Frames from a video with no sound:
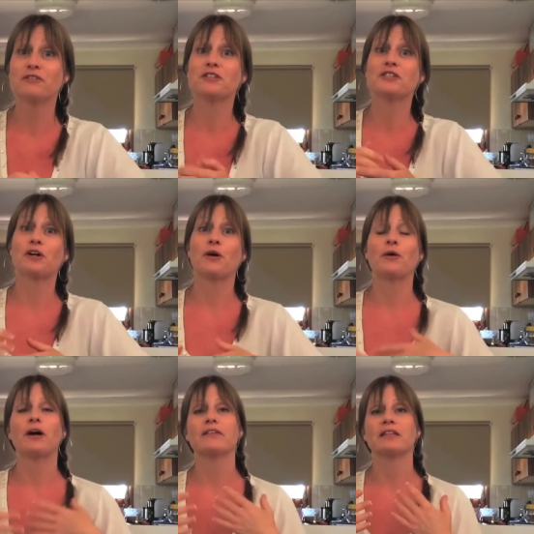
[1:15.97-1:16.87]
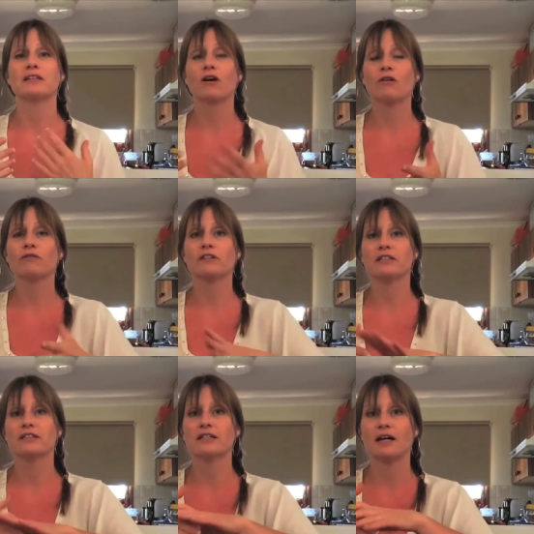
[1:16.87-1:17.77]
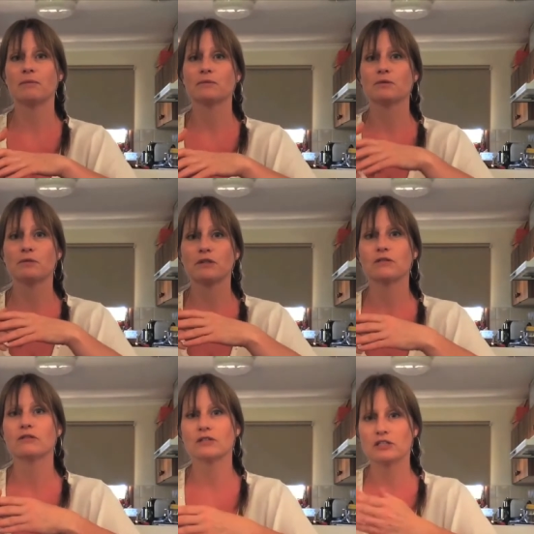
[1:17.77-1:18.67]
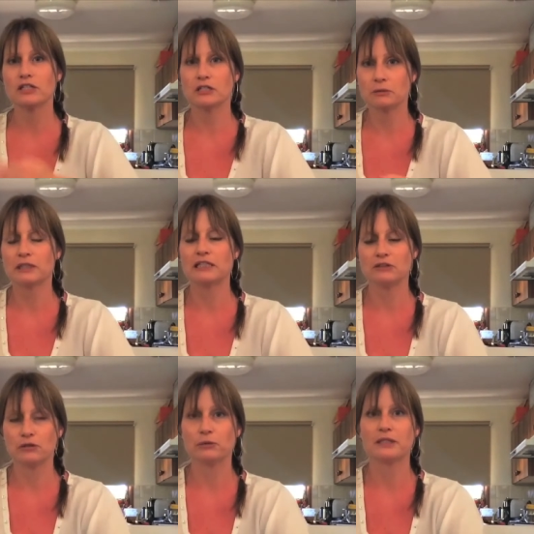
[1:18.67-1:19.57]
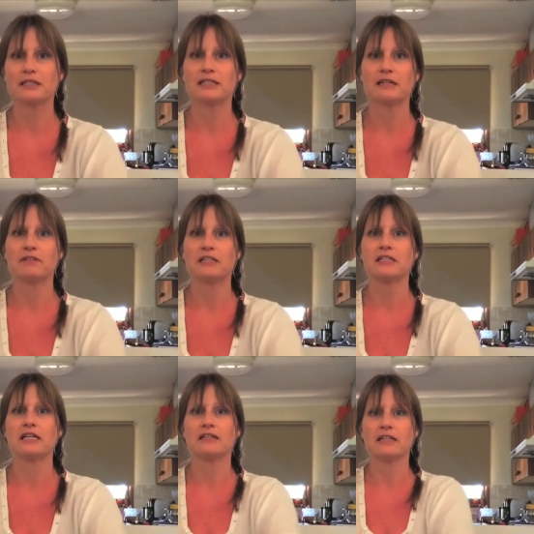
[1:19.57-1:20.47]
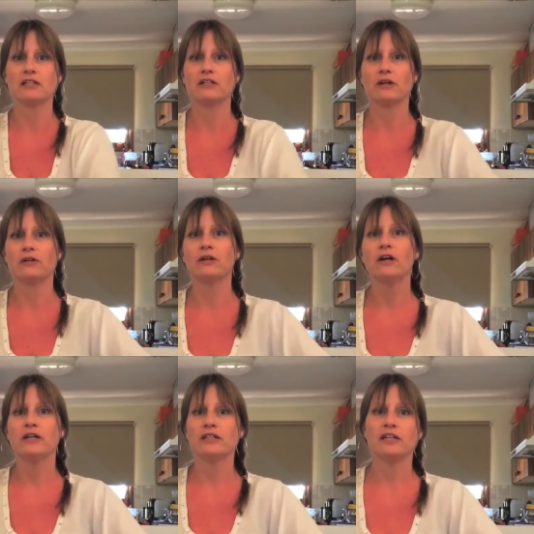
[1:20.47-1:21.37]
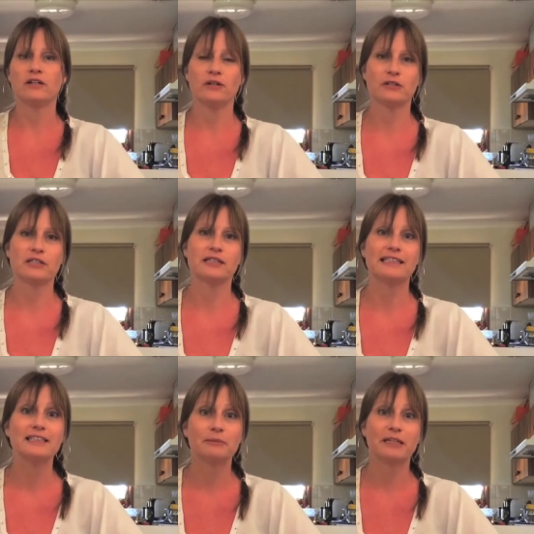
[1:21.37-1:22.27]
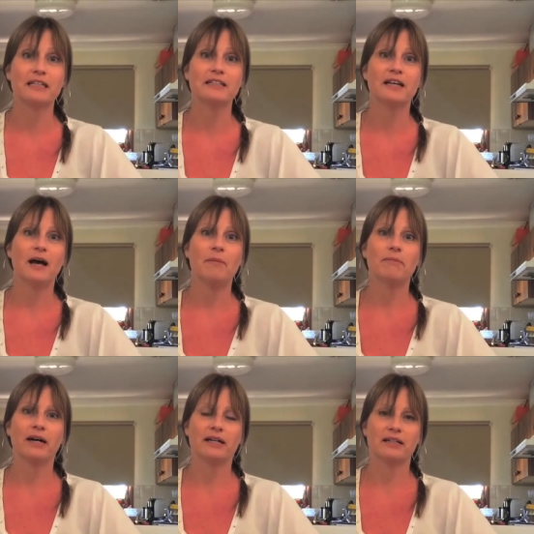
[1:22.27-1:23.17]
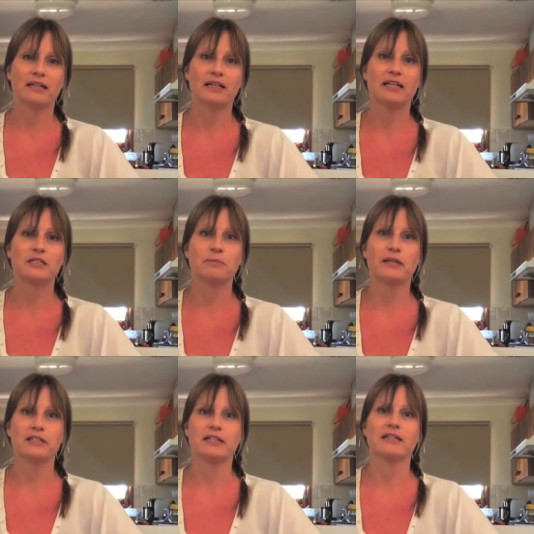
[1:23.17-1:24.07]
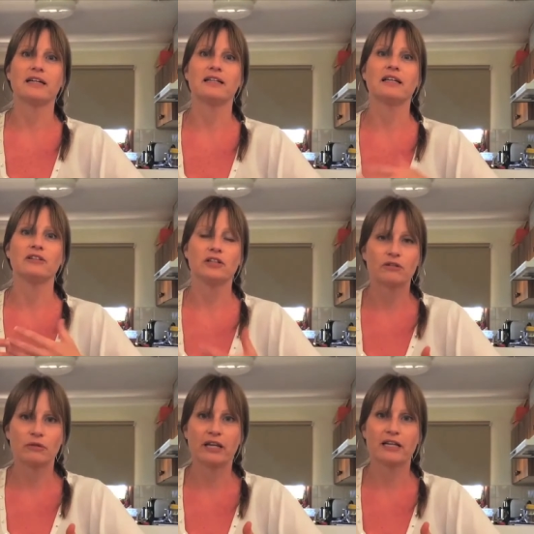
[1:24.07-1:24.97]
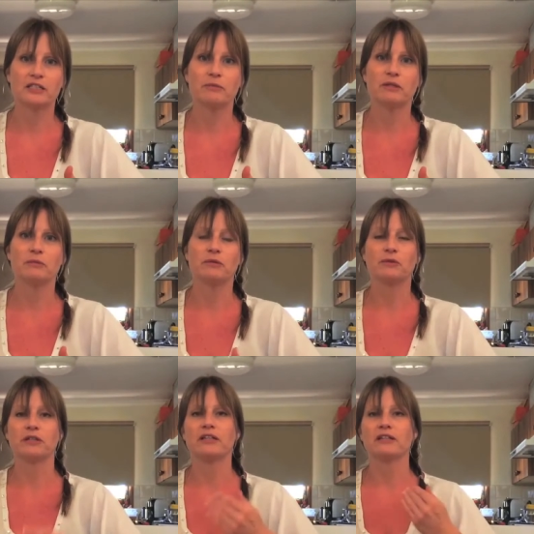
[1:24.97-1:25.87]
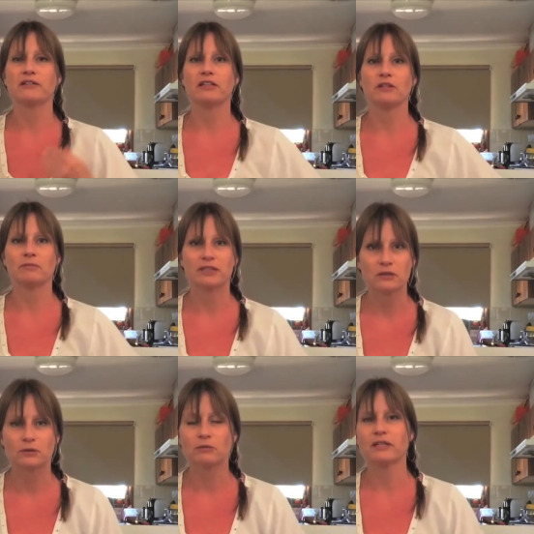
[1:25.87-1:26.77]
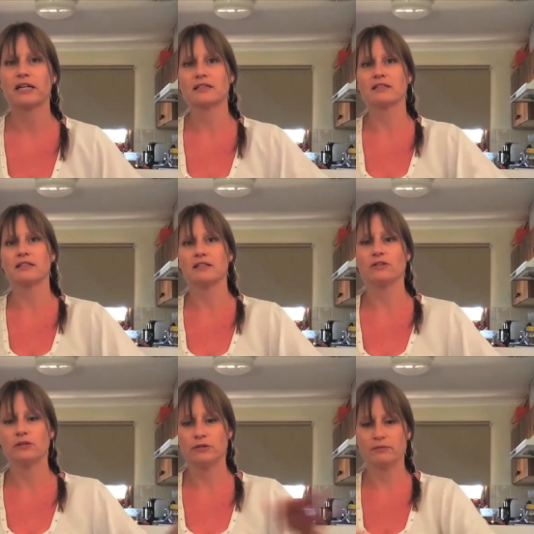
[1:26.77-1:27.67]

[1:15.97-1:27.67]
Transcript: So I think the confidence comes with continually doing the DVD, then you know, yeah, it hurts a little bit, but it gets better, and then you can relax a bit more, and then I think your muscles relax, and then you